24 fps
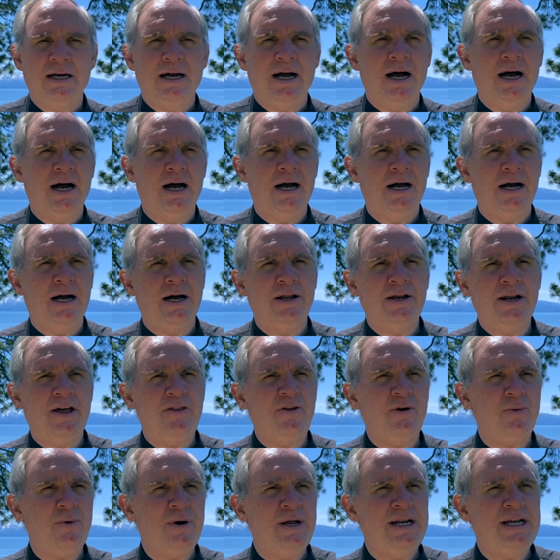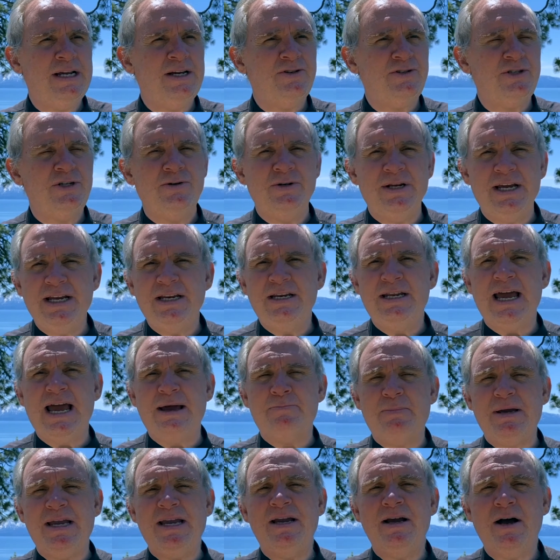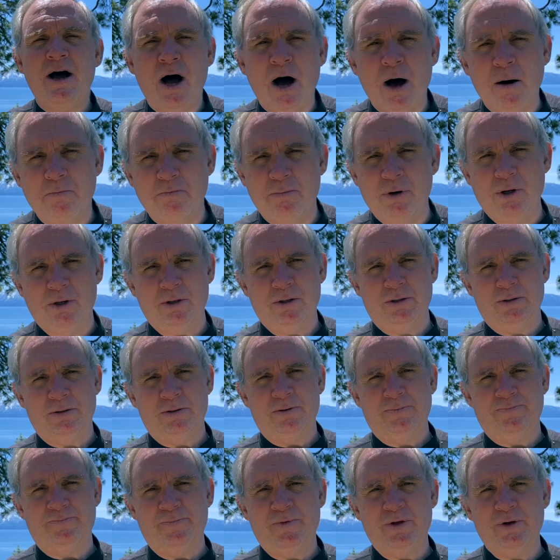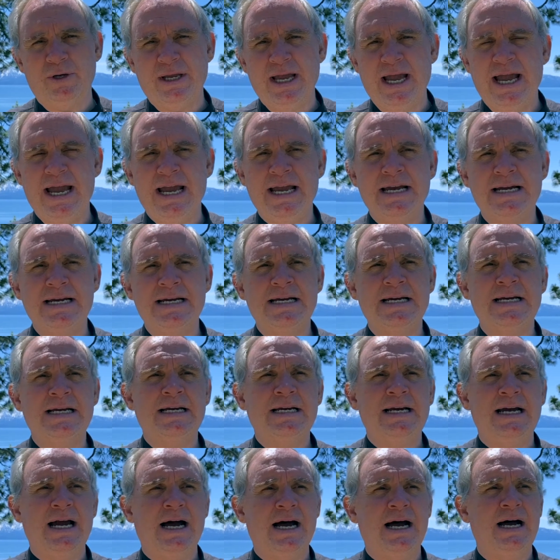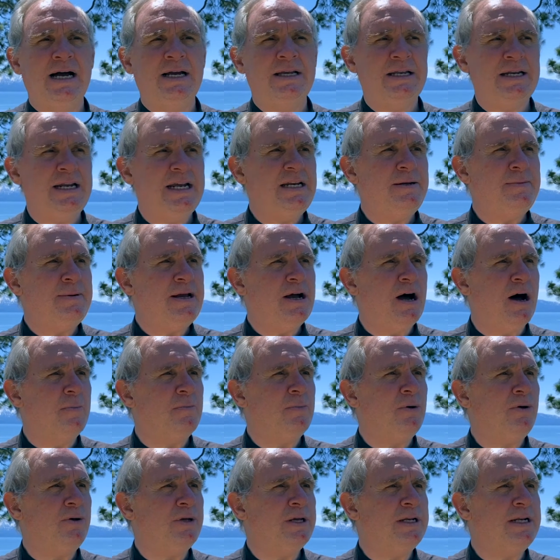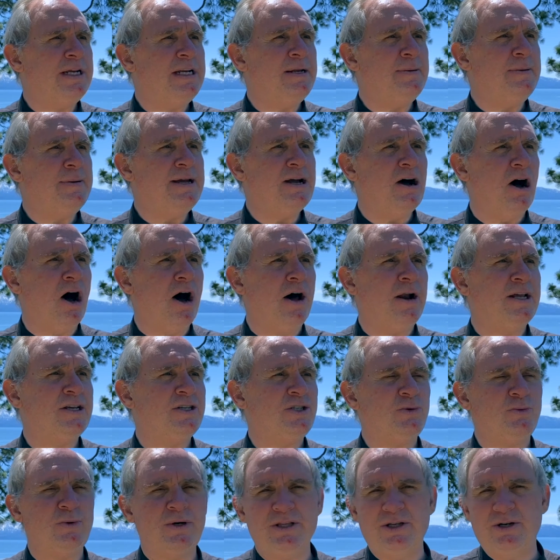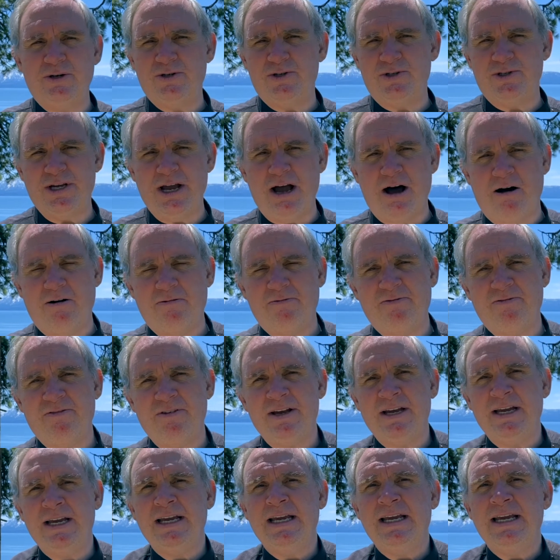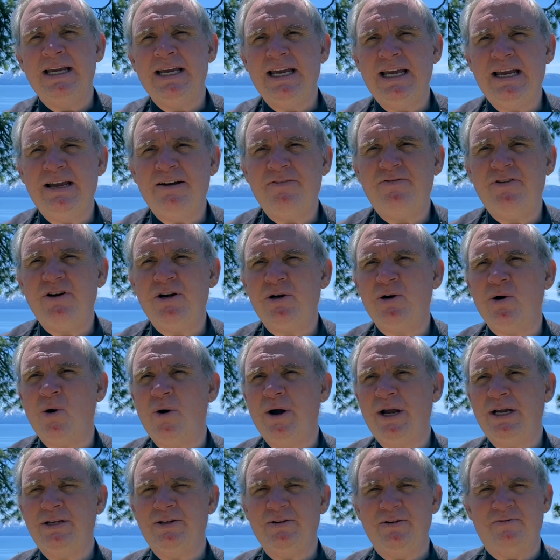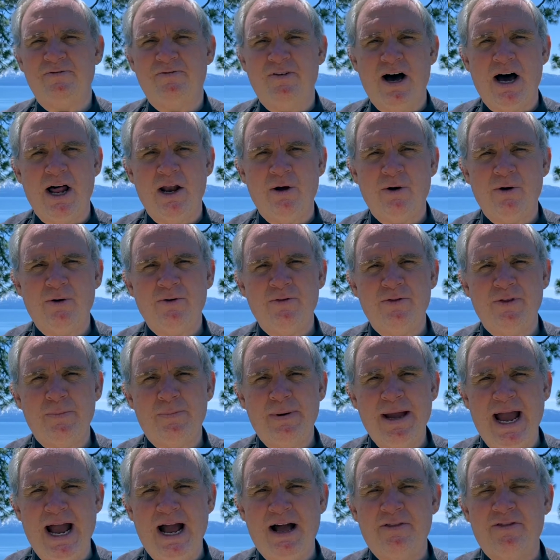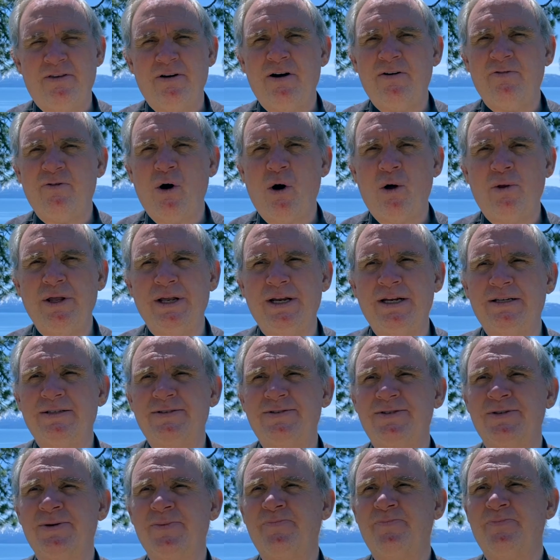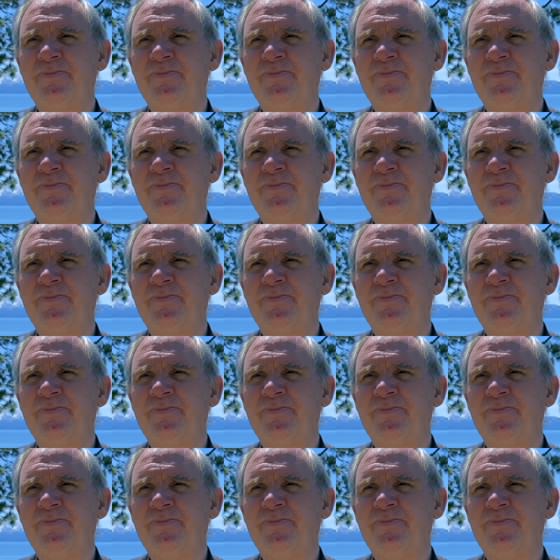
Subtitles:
Another one is you need to be humble. Okay, you need to be humble. You need to be honest with yourself if you're going to follow the path of holiness.